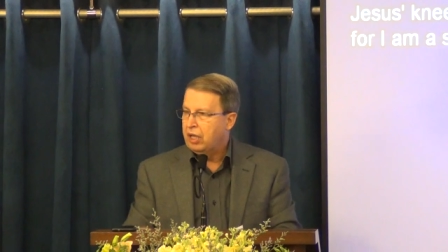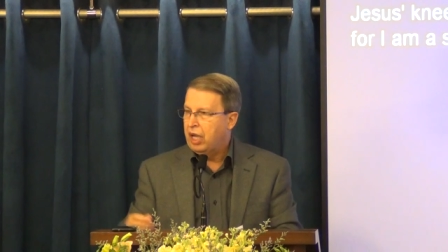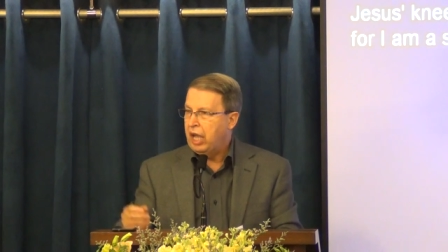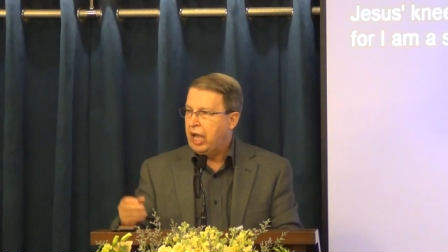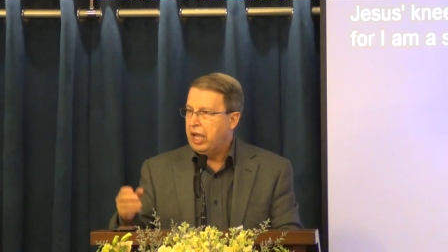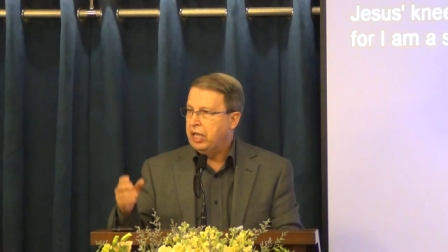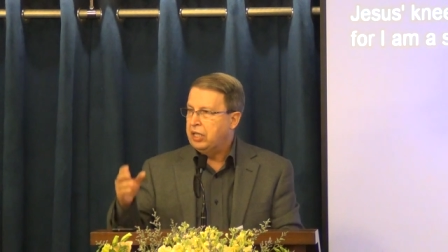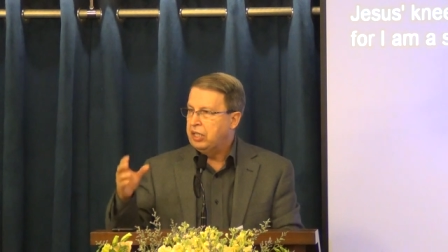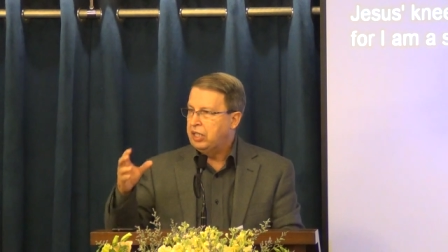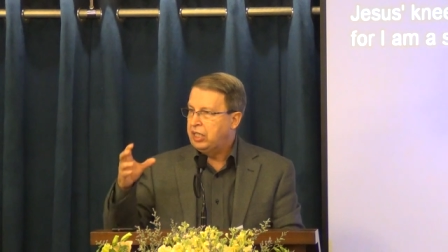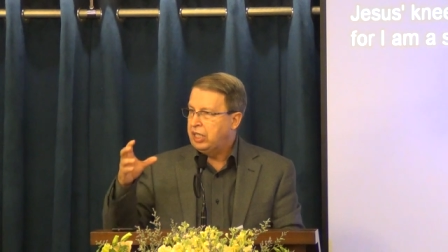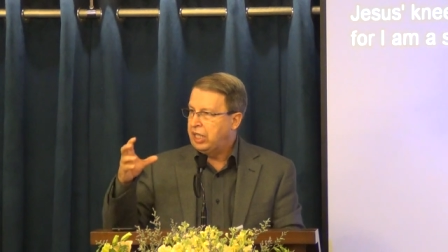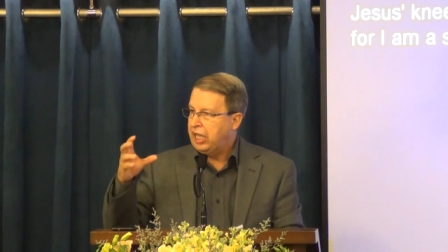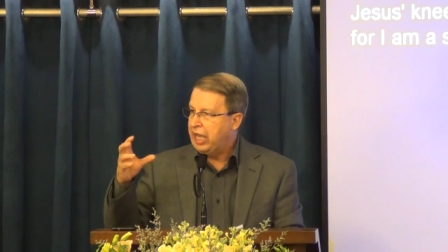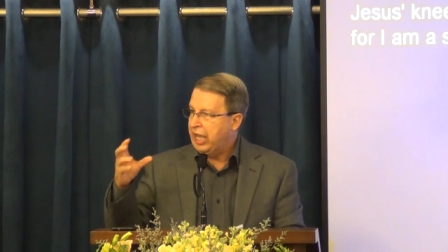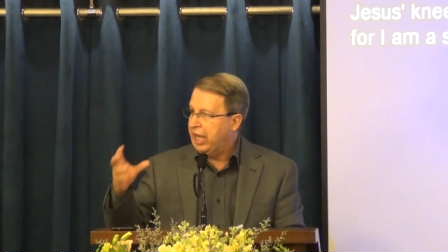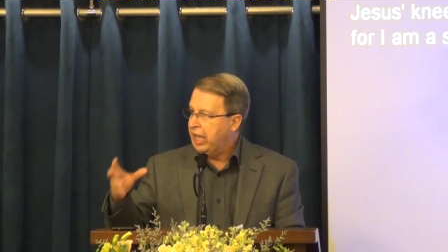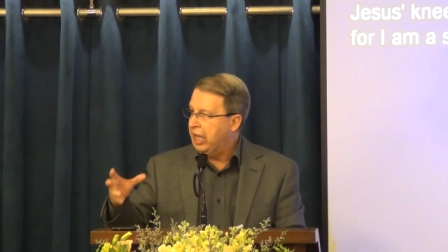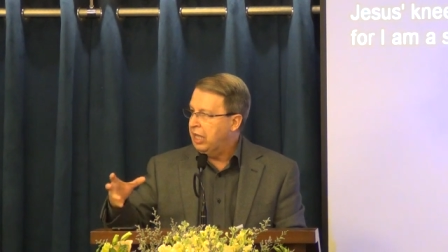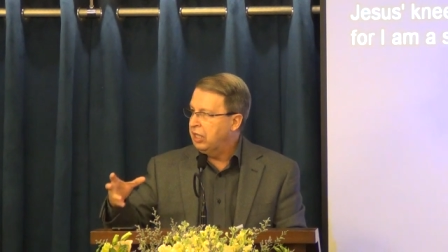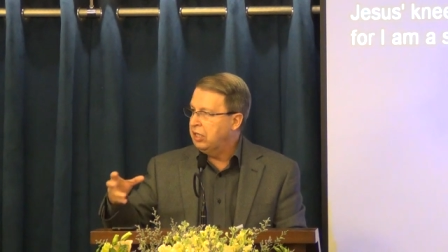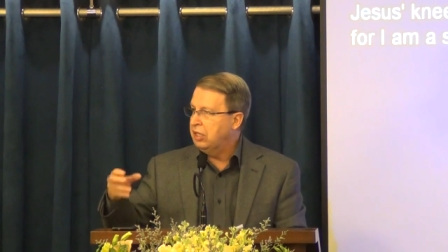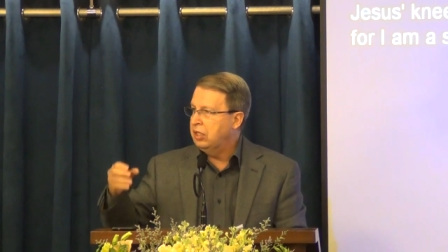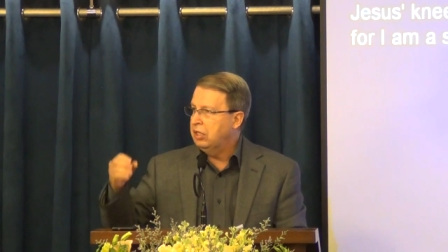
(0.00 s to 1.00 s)
and
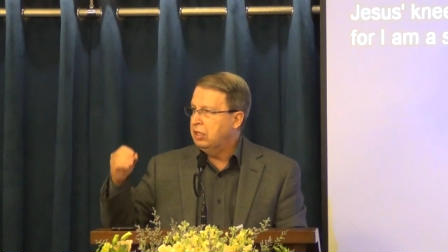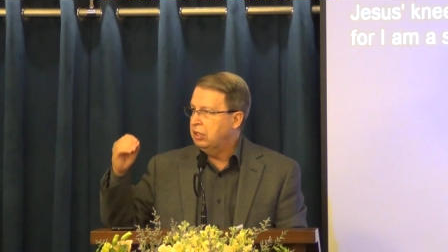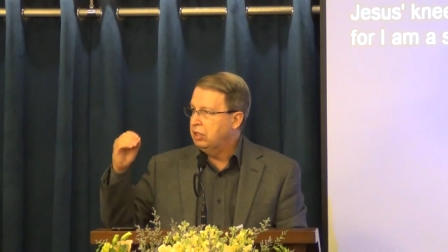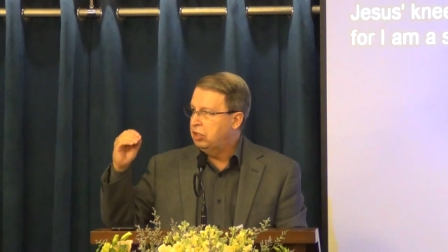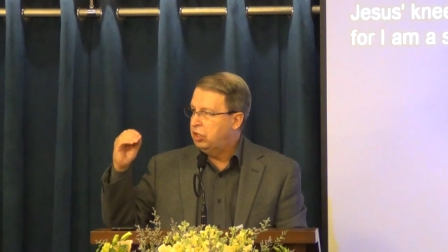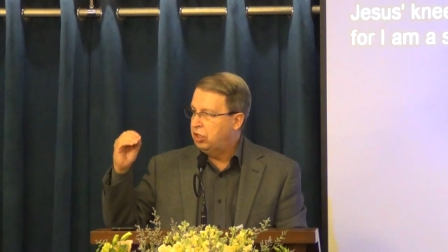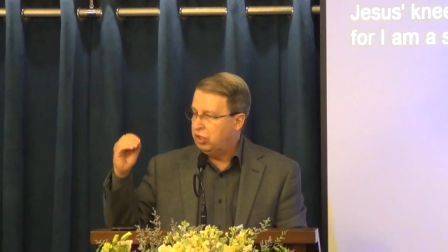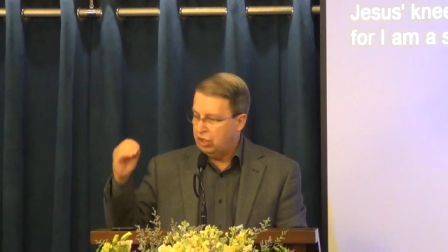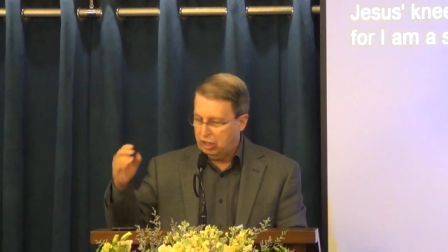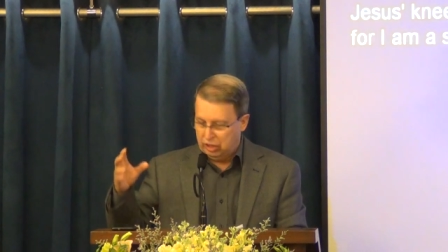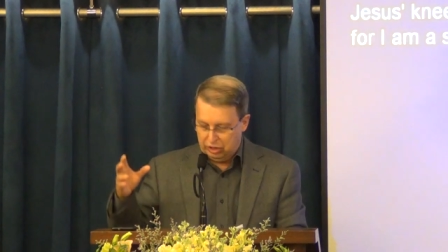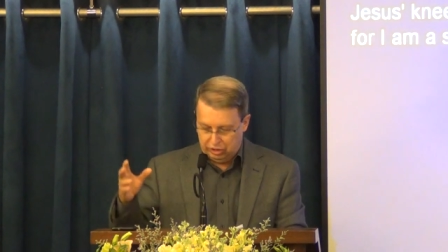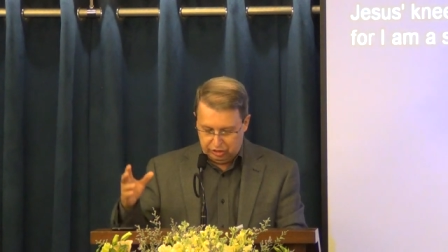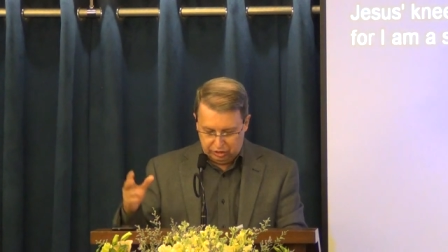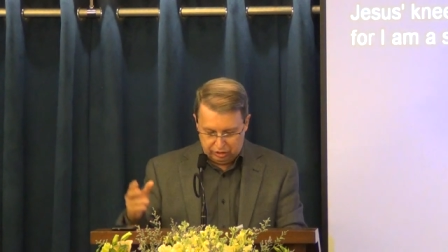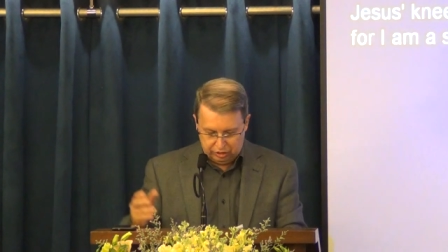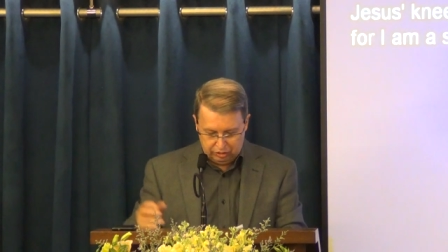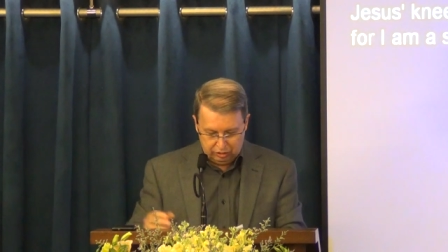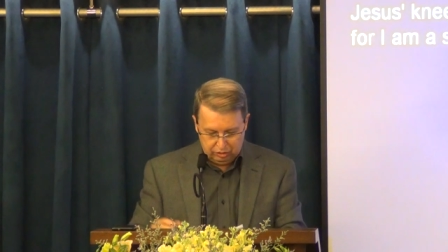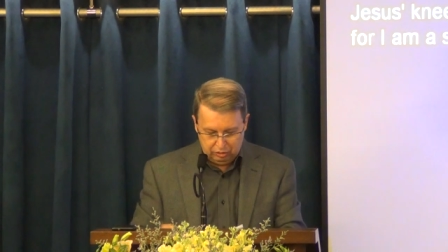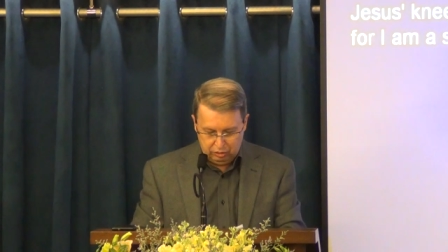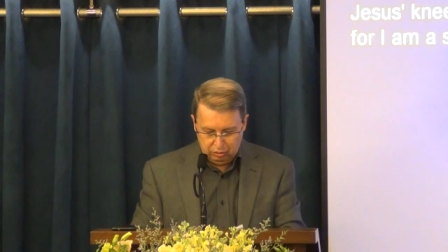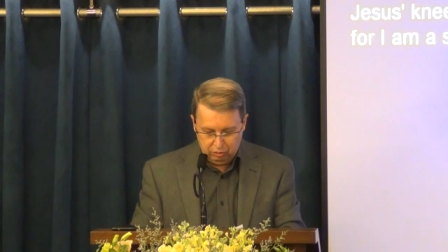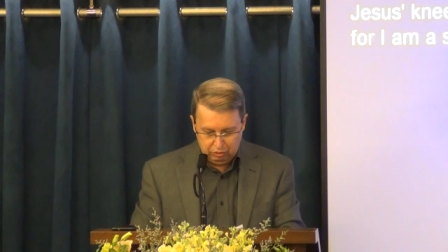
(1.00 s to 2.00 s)
can just
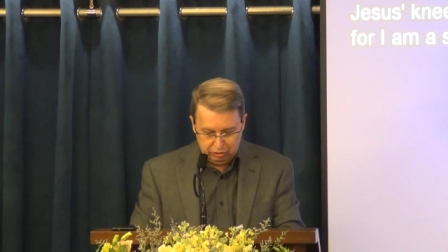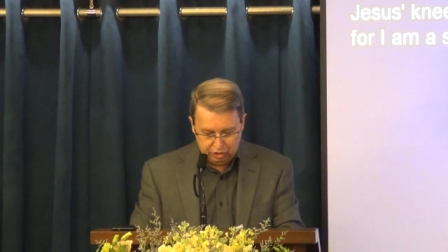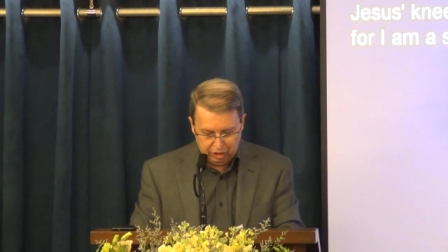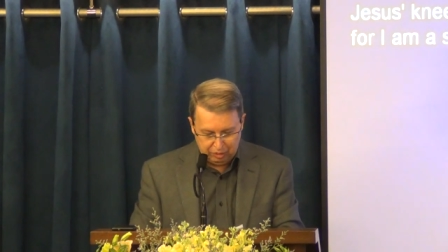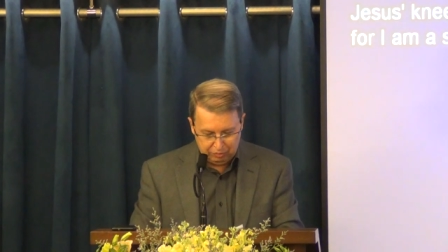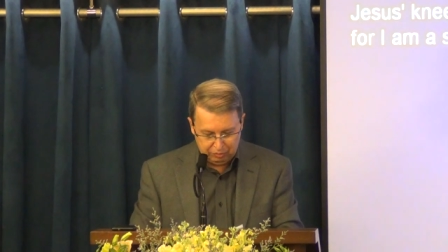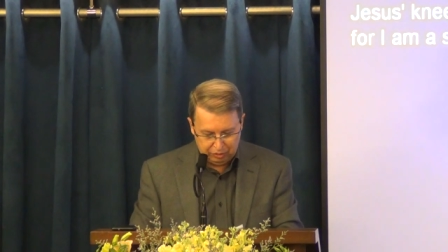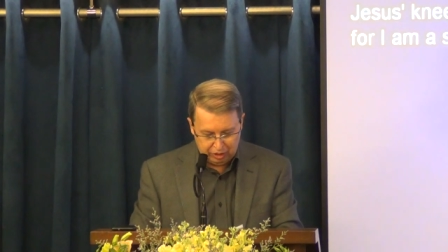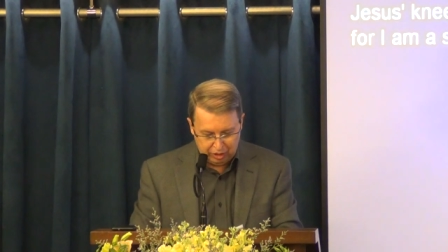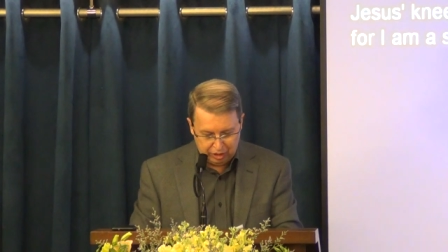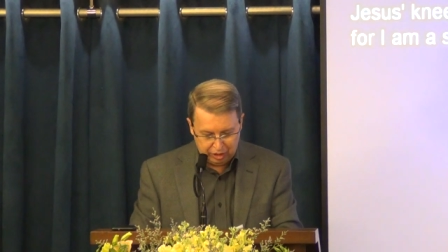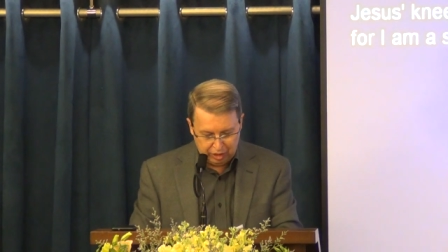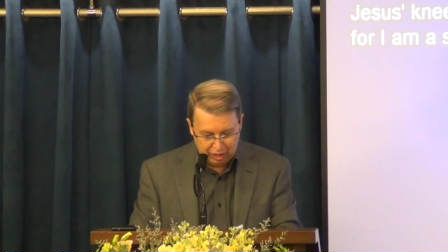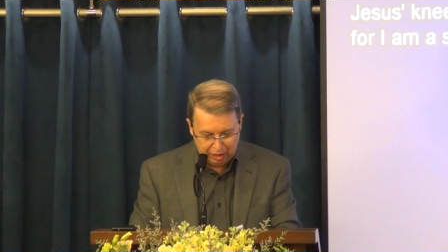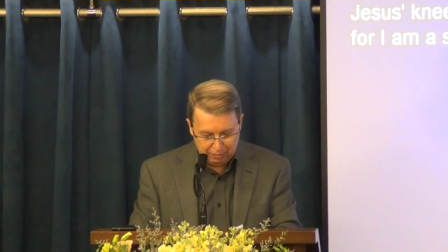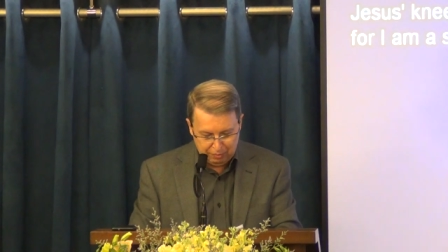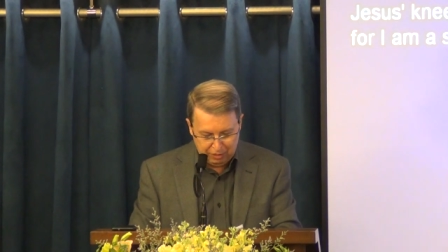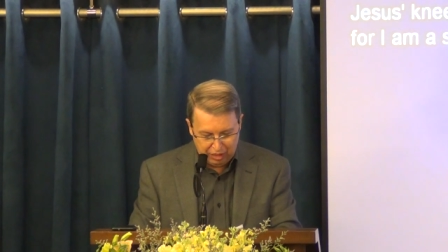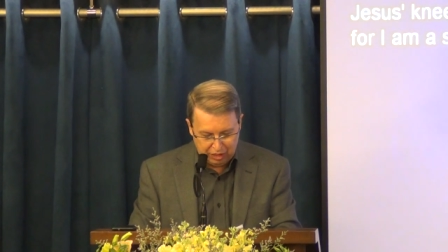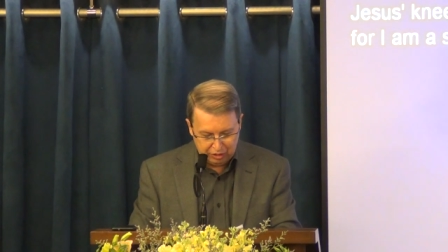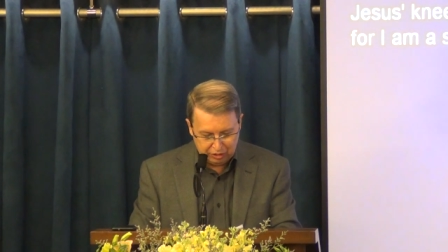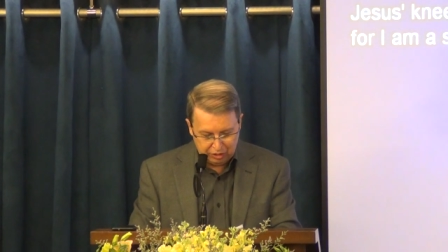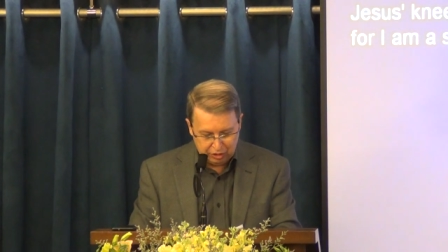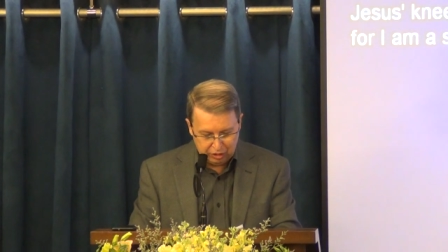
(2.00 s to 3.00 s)
do something
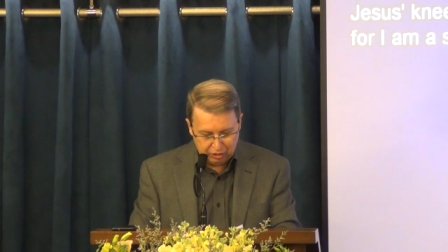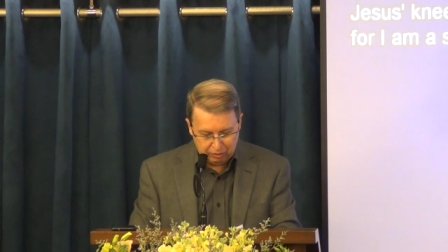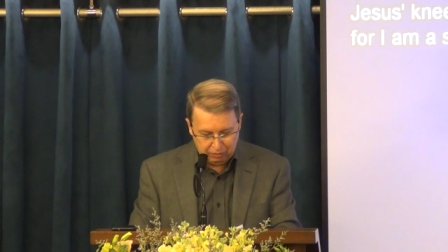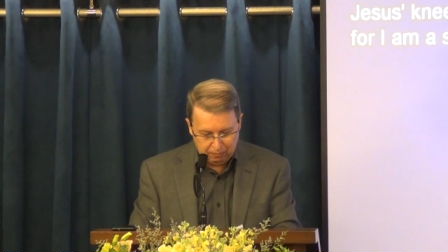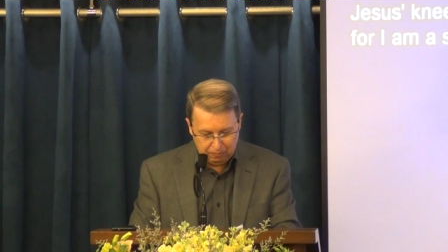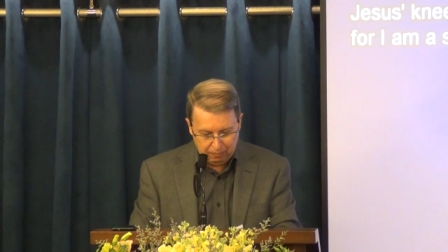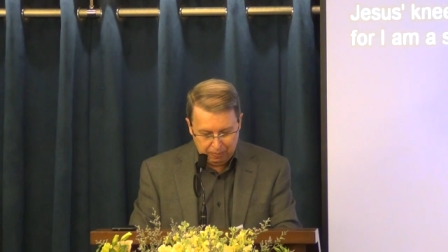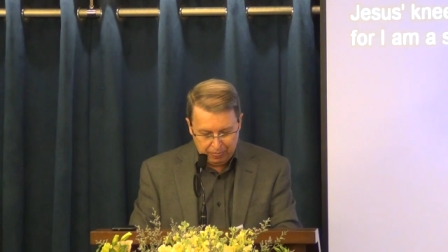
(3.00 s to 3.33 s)
about it.